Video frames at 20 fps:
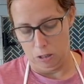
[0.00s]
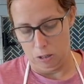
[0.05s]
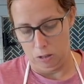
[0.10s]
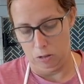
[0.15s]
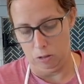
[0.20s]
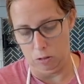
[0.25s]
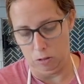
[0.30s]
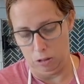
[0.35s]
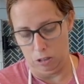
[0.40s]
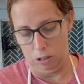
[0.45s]

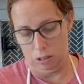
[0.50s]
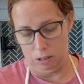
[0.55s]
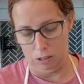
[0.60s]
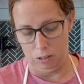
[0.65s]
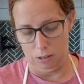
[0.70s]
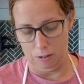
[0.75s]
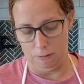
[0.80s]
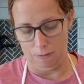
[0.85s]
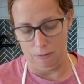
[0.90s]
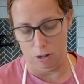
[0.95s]
So this
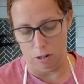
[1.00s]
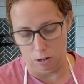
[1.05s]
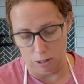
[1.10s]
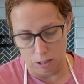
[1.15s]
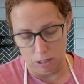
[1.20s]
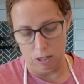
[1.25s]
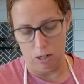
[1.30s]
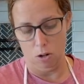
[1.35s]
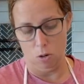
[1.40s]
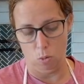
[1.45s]
is a
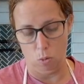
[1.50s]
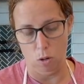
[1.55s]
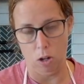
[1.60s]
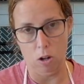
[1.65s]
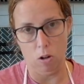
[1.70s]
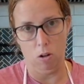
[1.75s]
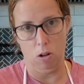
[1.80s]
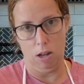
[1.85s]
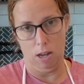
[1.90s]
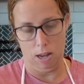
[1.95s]
very
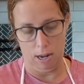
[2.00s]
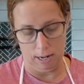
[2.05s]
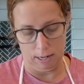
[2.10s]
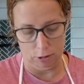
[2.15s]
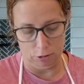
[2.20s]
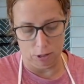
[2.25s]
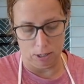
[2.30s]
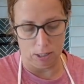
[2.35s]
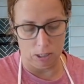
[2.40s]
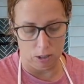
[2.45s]
well
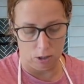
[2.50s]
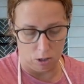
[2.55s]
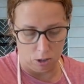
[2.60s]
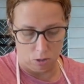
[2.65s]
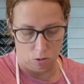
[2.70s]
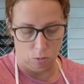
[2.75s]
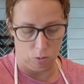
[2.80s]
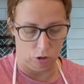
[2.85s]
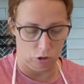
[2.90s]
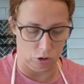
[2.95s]
hydrated
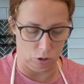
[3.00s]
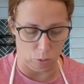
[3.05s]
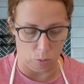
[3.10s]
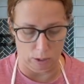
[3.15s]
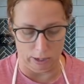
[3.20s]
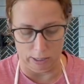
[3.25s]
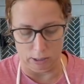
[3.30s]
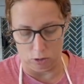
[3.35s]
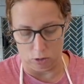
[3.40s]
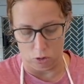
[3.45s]
dough, which is
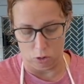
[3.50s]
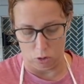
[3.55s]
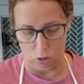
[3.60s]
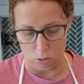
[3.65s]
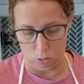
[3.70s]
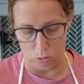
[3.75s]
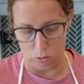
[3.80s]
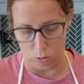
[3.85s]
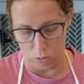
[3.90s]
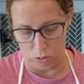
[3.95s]
why it's
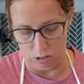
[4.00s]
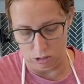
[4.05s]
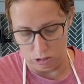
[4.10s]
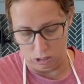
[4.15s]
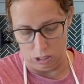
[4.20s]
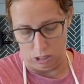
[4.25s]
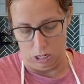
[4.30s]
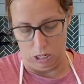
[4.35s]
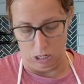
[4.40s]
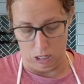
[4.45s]
so
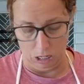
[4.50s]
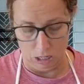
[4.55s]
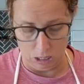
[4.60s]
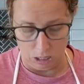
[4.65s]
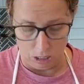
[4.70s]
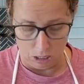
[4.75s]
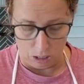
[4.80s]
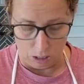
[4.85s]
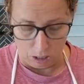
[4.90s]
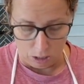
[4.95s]
sticky
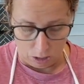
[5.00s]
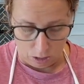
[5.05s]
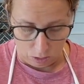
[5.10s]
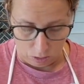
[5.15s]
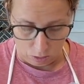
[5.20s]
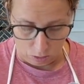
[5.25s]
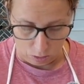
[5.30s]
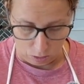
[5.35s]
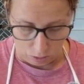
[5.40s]
to